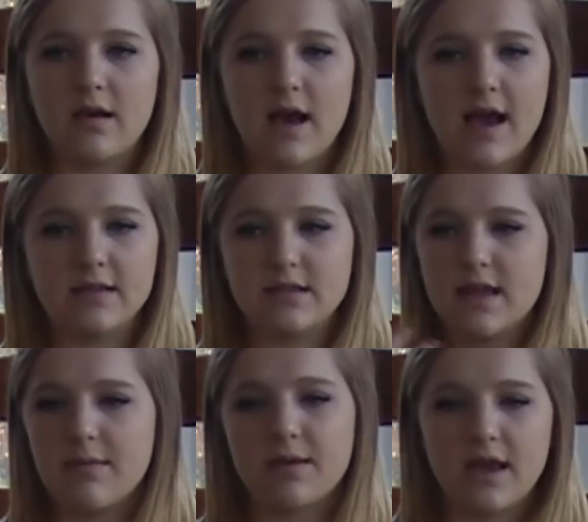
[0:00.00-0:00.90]
I did
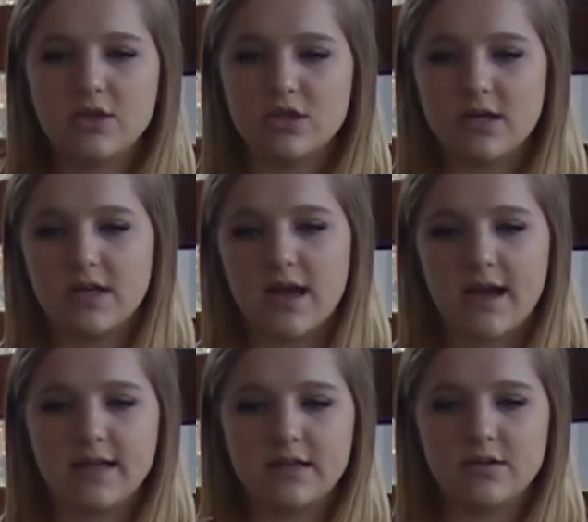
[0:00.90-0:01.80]
the application,
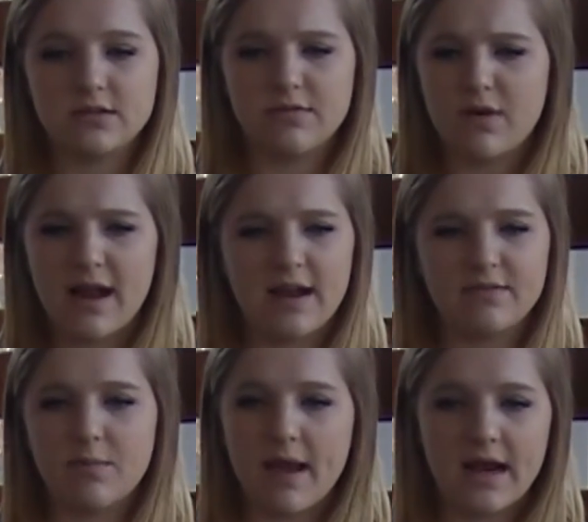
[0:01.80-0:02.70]
I did all stuff, I didn't have
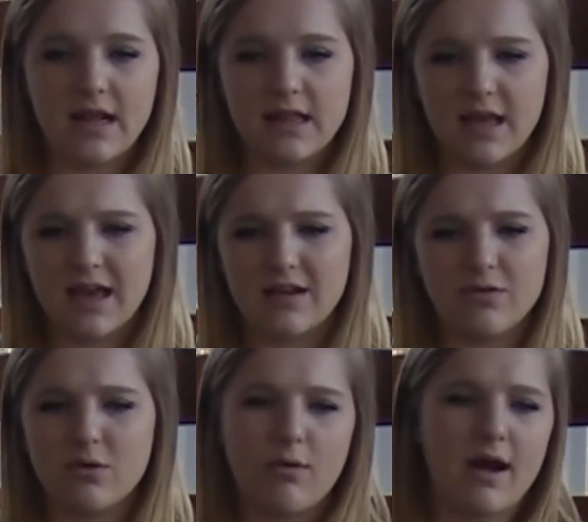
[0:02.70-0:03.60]
to pay anything. I
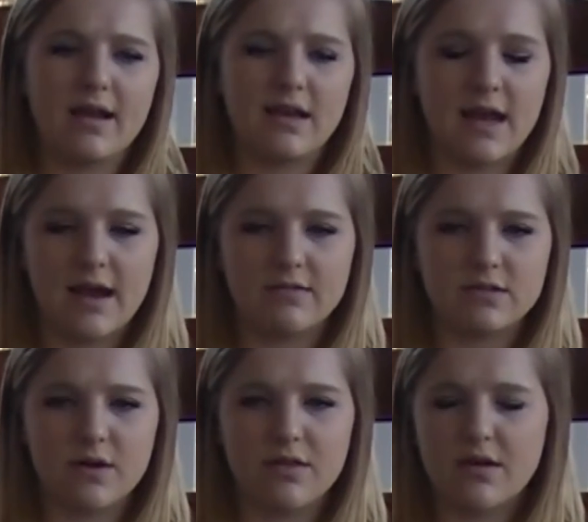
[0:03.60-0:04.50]
don't know why I didn't have
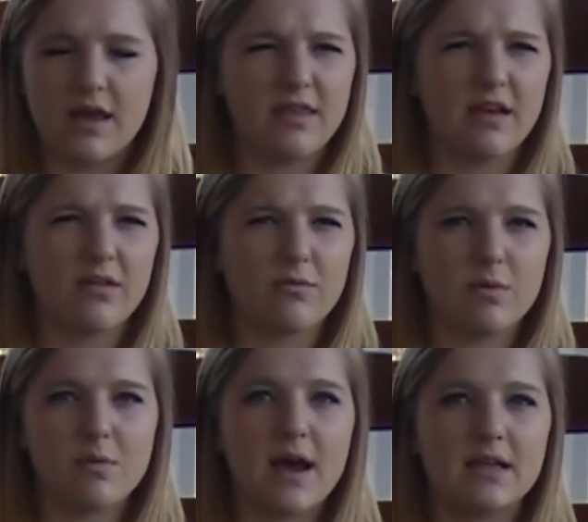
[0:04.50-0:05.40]
to, I think other
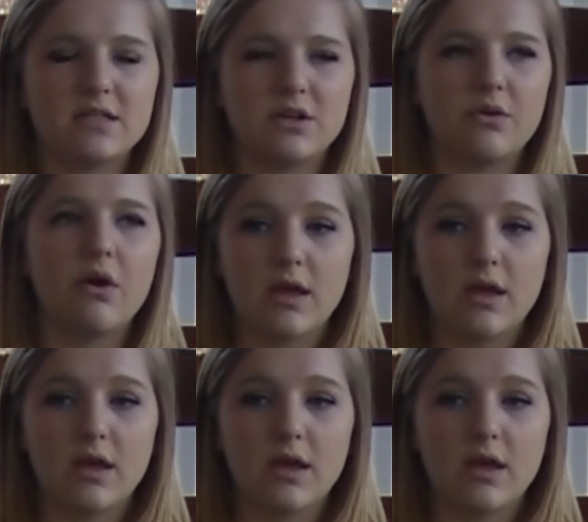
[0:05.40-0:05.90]
people had to.